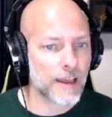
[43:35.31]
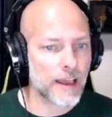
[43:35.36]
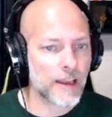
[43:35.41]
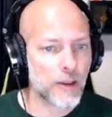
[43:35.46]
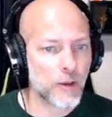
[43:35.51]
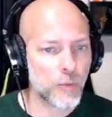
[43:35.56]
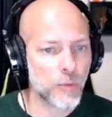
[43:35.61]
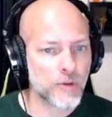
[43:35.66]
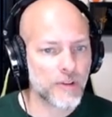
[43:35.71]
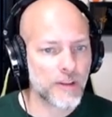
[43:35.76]
and
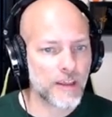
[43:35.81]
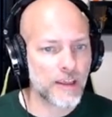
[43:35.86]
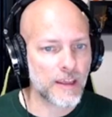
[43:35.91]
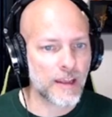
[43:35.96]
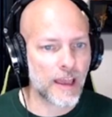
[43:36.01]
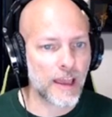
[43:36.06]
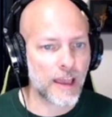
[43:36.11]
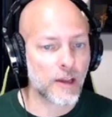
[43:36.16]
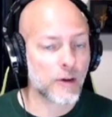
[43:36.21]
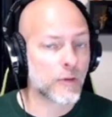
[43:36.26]
you will need
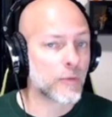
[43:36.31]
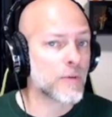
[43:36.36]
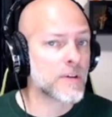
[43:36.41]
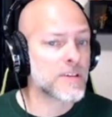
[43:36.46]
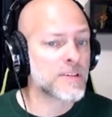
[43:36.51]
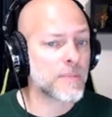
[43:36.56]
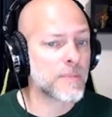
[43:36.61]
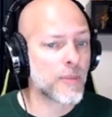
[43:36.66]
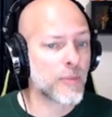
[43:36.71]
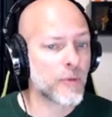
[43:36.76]
a
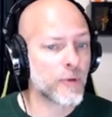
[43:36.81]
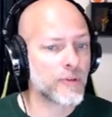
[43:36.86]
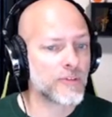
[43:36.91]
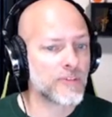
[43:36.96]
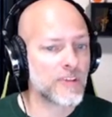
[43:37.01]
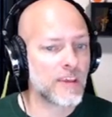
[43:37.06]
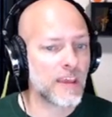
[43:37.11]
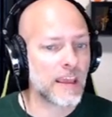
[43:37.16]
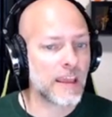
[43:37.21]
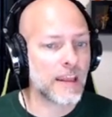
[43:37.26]
Charisma
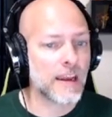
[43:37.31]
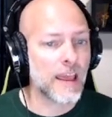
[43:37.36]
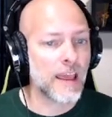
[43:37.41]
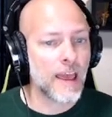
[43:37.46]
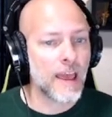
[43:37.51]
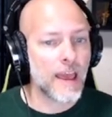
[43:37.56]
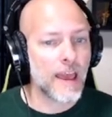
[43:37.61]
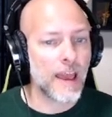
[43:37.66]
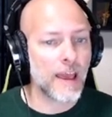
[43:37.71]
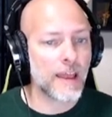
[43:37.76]
13
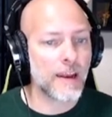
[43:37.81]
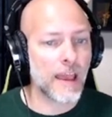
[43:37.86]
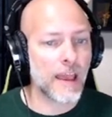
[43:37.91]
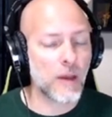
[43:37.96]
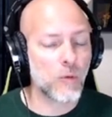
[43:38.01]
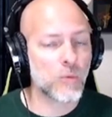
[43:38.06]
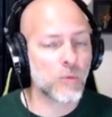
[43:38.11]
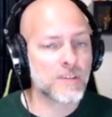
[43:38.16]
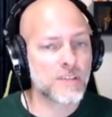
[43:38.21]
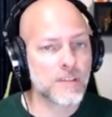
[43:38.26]
and a
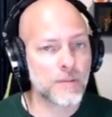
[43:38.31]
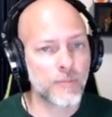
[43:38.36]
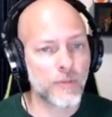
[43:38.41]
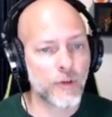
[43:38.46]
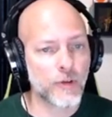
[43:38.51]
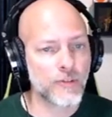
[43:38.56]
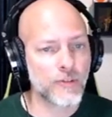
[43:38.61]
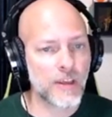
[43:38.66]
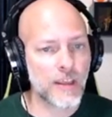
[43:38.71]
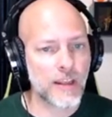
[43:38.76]
Wisdom
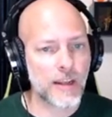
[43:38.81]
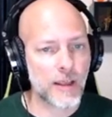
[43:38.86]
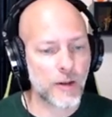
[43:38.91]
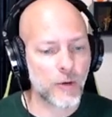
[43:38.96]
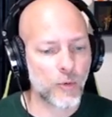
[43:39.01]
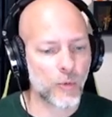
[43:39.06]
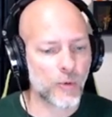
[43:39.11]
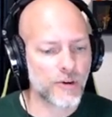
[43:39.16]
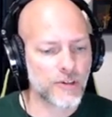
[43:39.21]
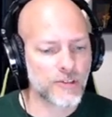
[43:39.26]
13 in
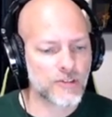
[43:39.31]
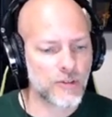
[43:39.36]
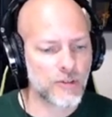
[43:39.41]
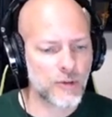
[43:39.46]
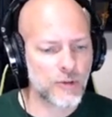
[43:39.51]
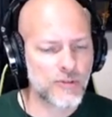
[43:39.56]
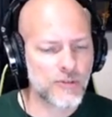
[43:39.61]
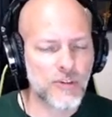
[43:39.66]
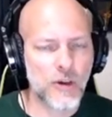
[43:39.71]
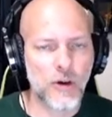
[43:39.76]
order to
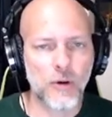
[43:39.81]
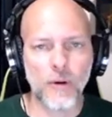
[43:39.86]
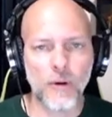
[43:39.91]
do so,